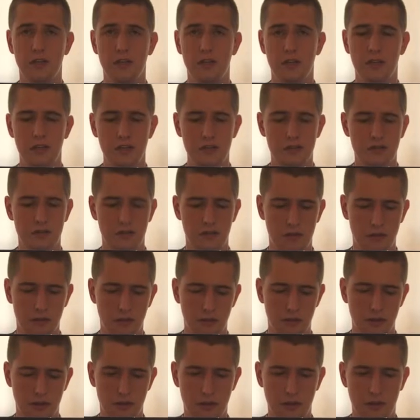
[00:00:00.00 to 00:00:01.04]
the least
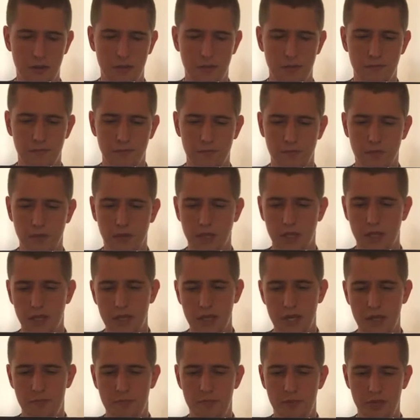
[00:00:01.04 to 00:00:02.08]

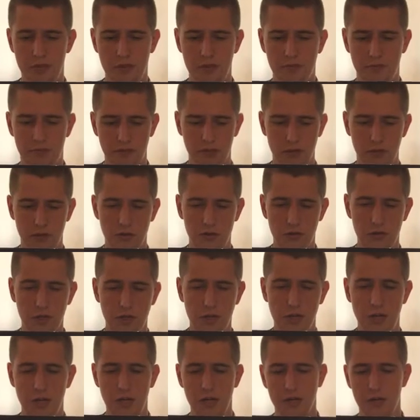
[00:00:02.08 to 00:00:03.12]
Kp value
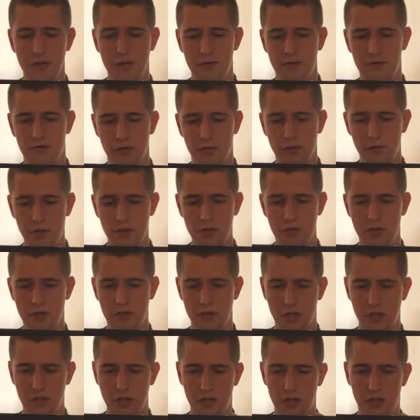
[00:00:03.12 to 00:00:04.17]
for
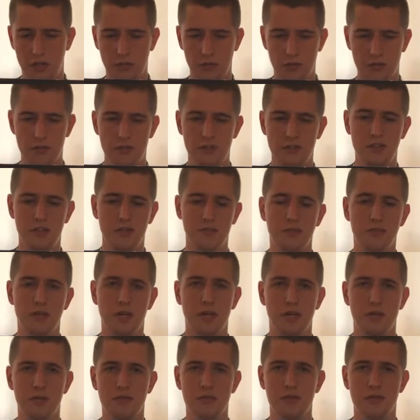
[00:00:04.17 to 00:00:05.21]
which our system
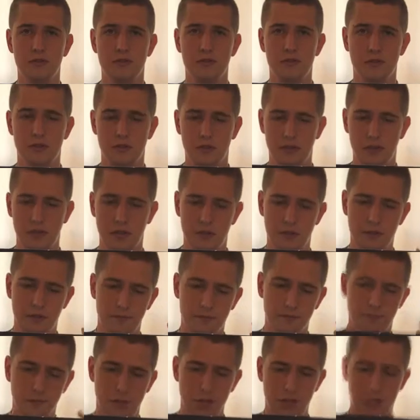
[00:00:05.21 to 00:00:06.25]
becomes
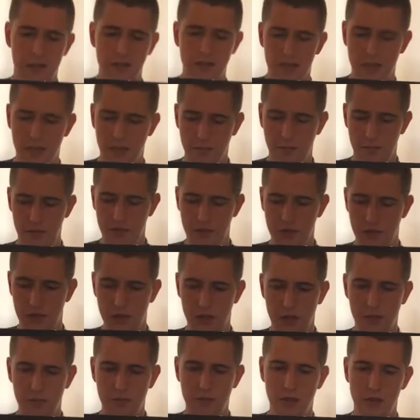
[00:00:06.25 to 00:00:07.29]
undamped.
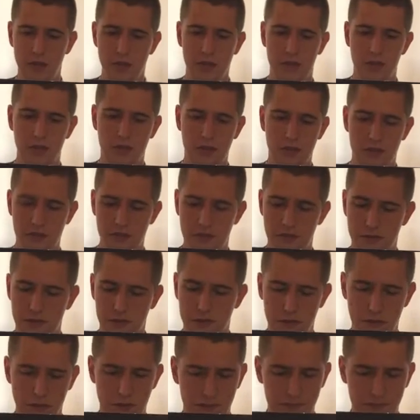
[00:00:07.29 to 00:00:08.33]
Namely, it has